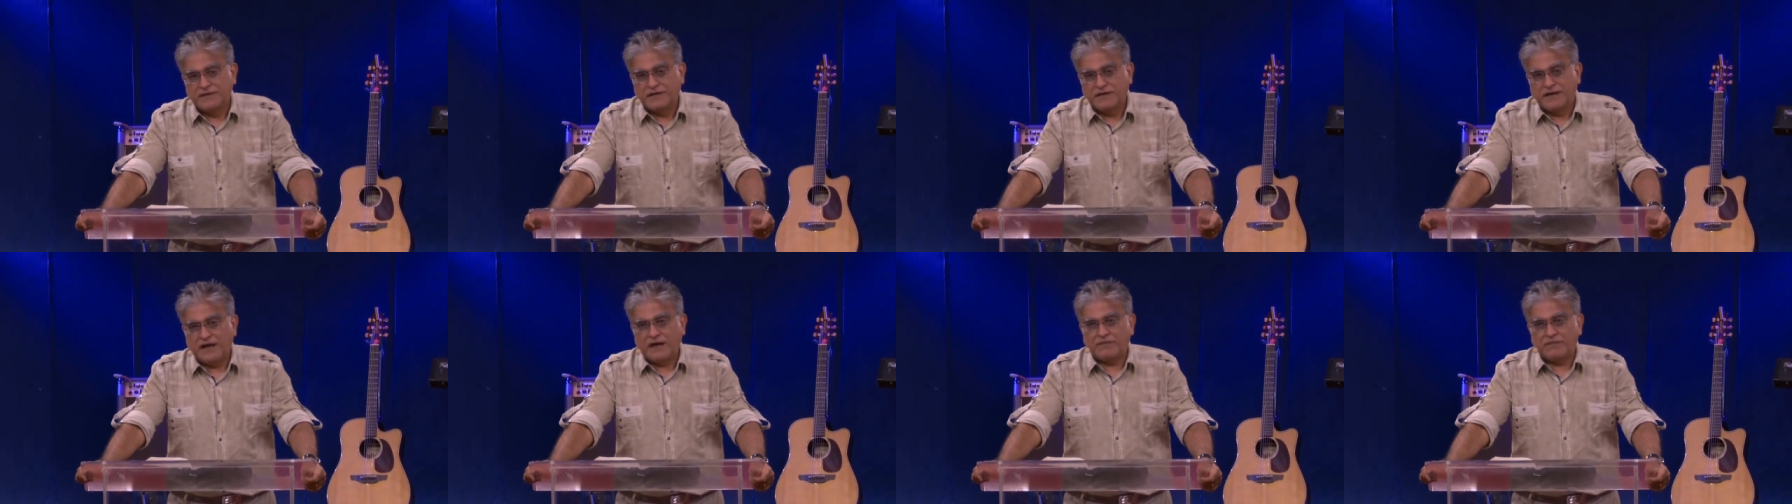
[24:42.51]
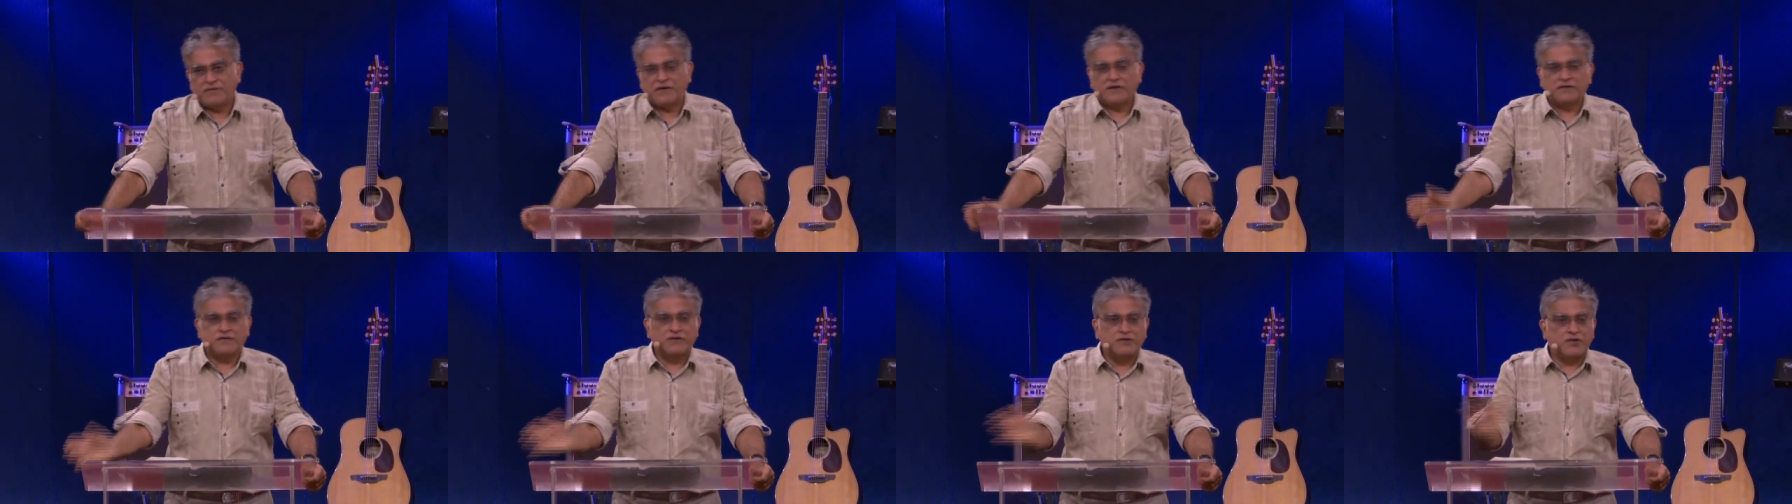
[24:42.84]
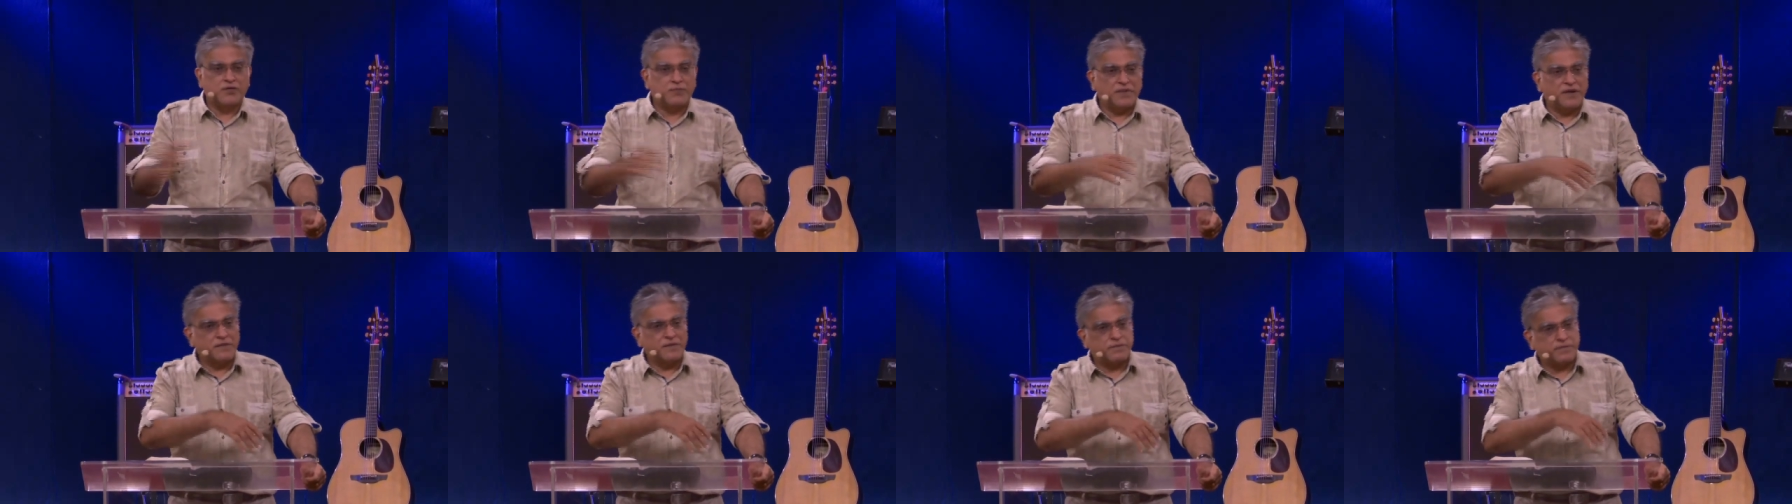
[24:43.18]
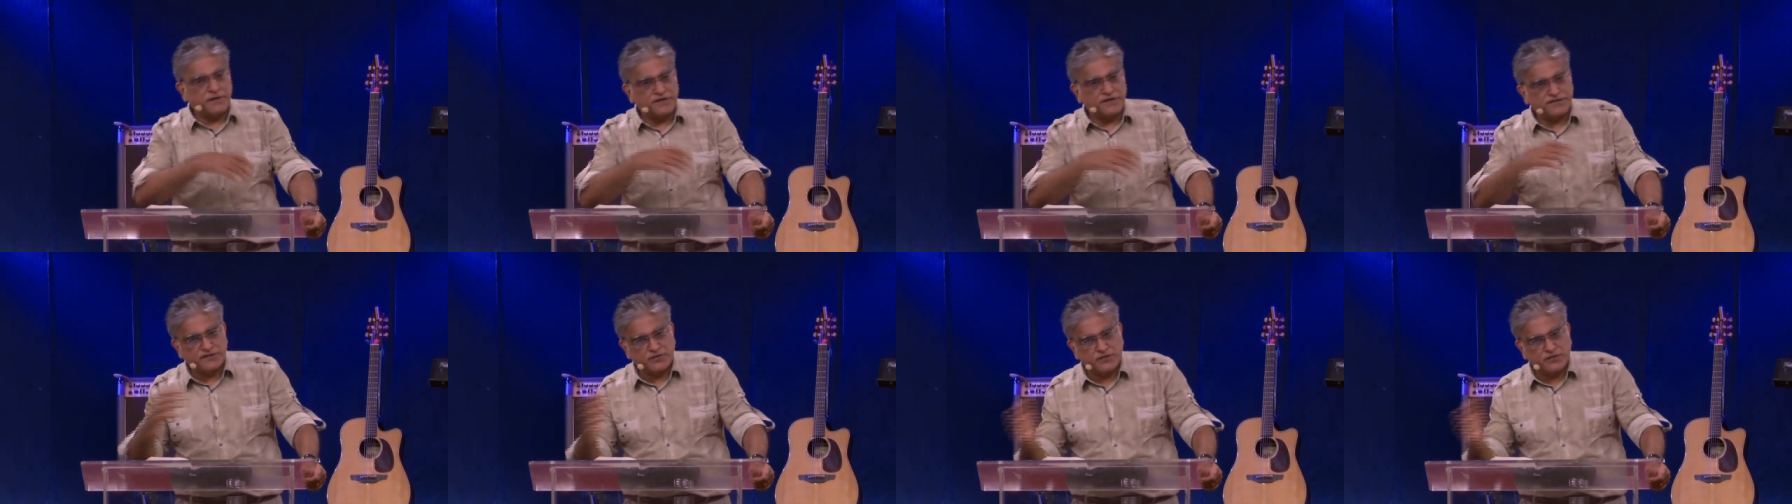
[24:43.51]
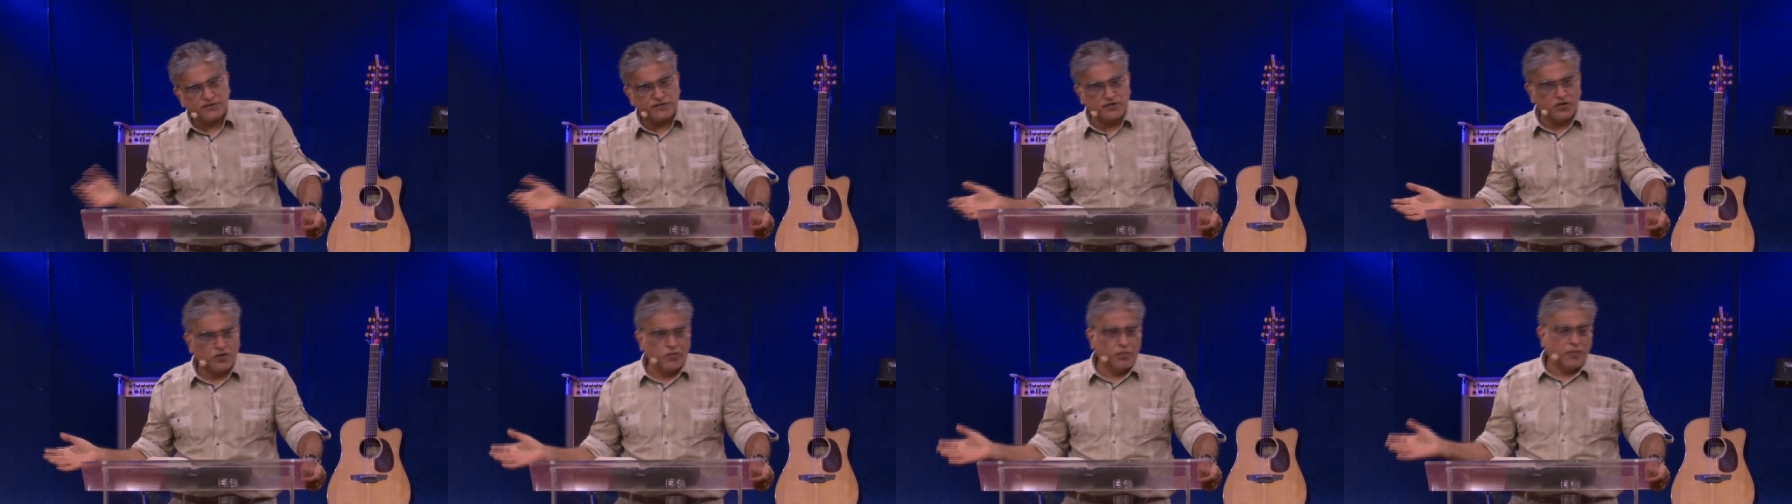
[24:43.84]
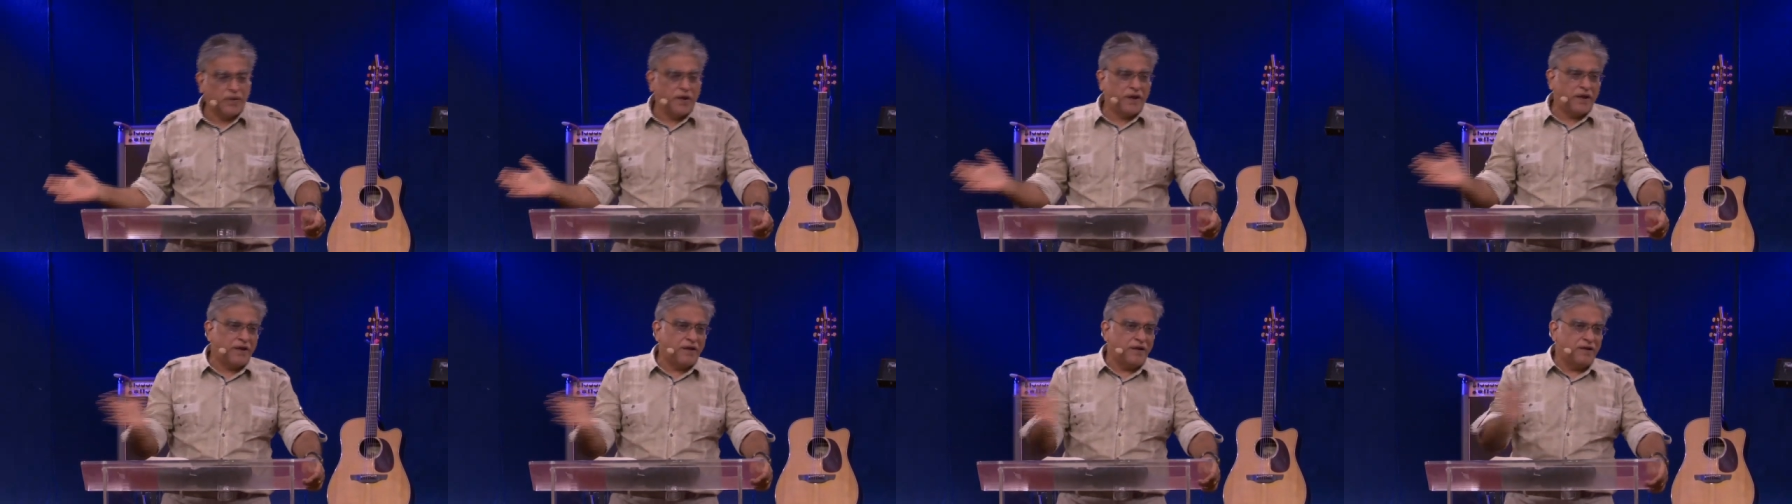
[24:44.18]
I'm not going to be a person who's going to
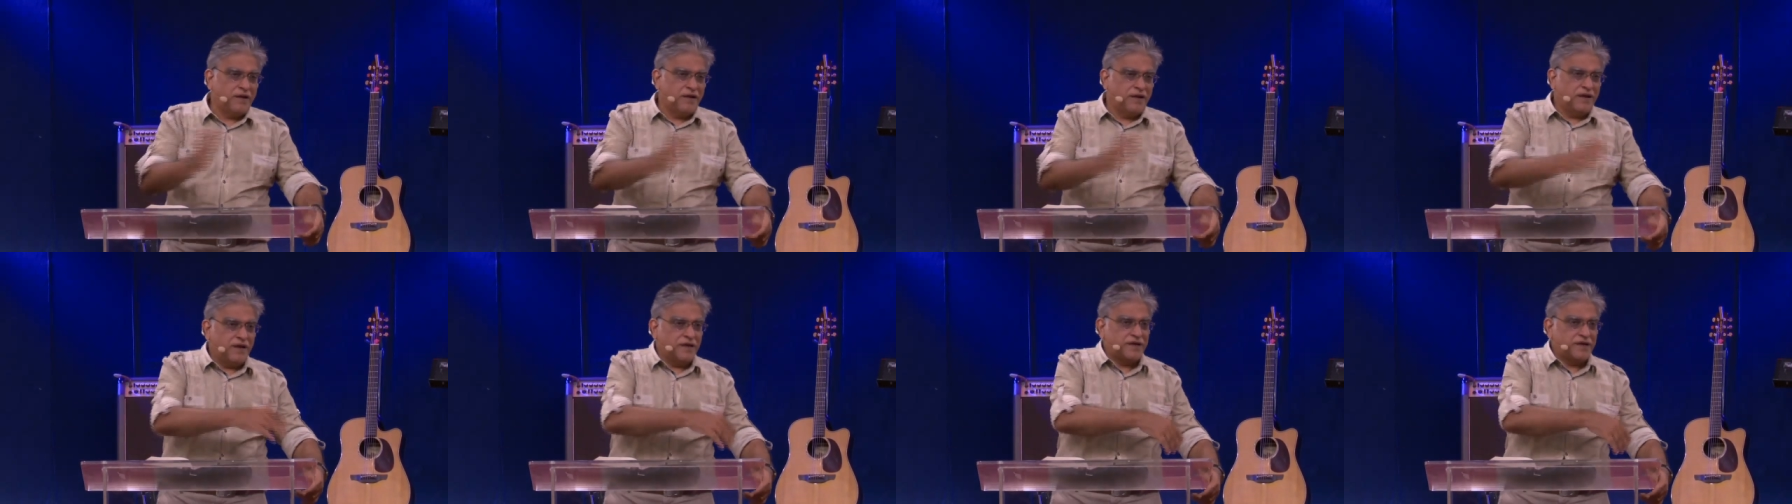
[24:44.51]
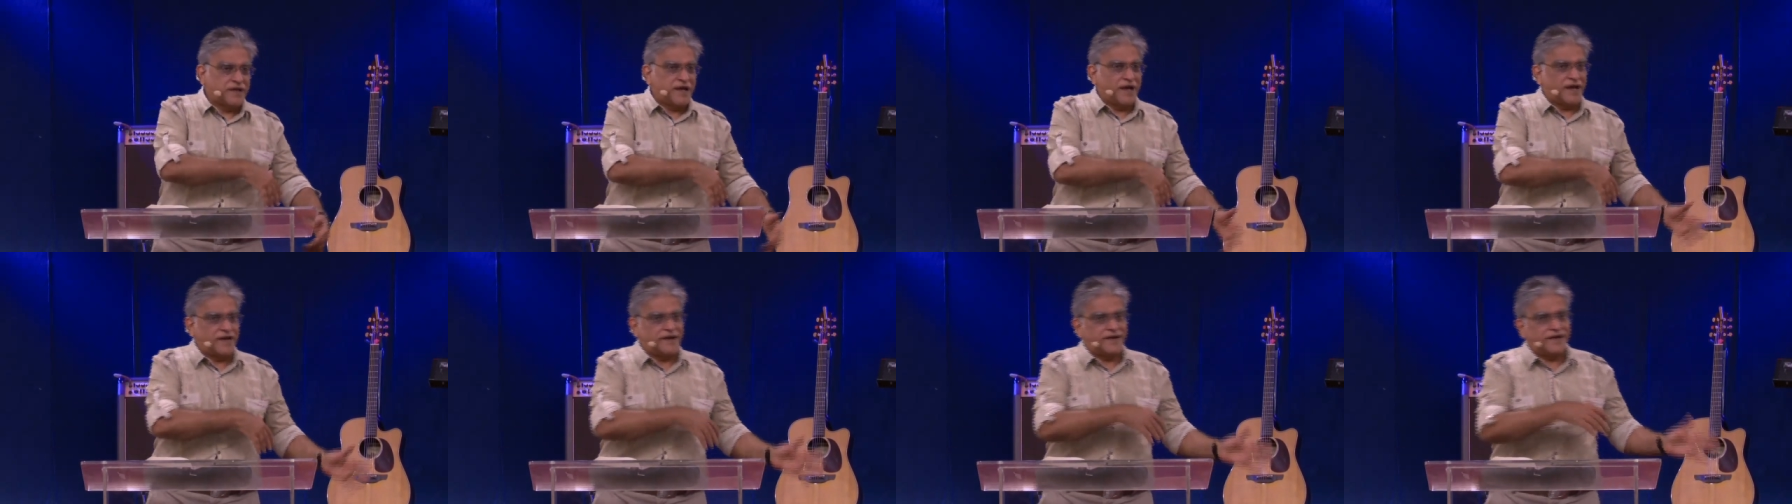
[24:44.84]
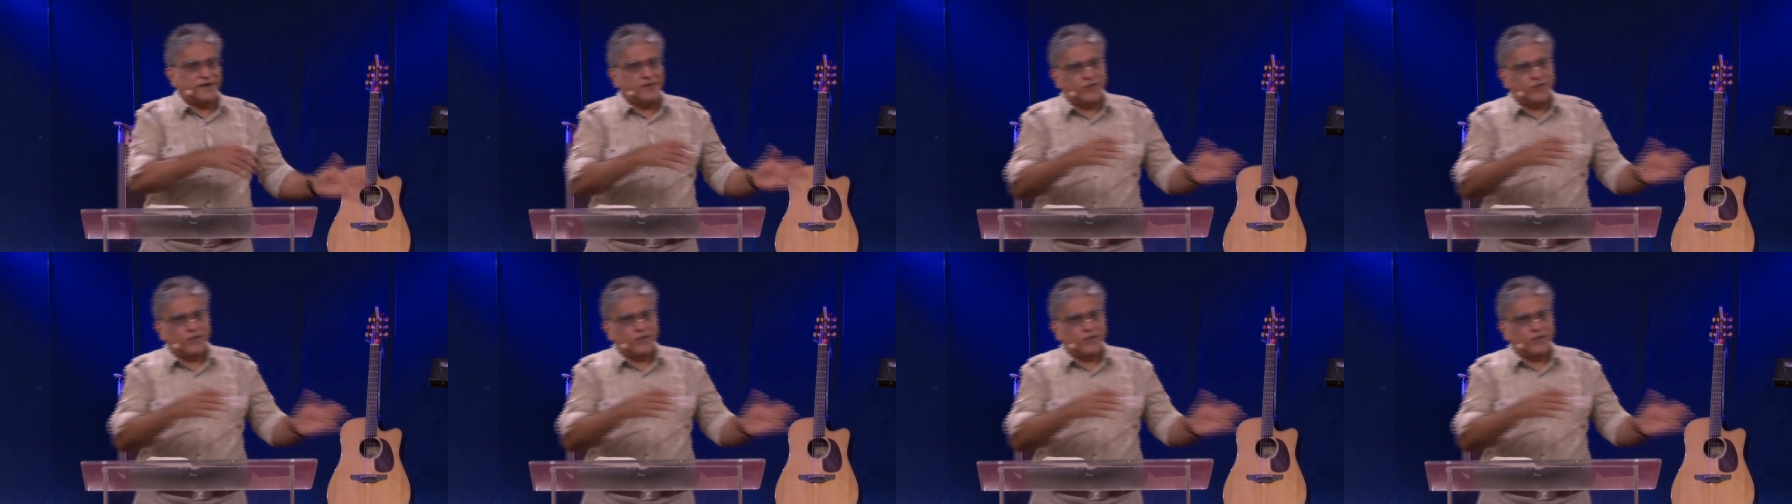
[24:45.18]
be carried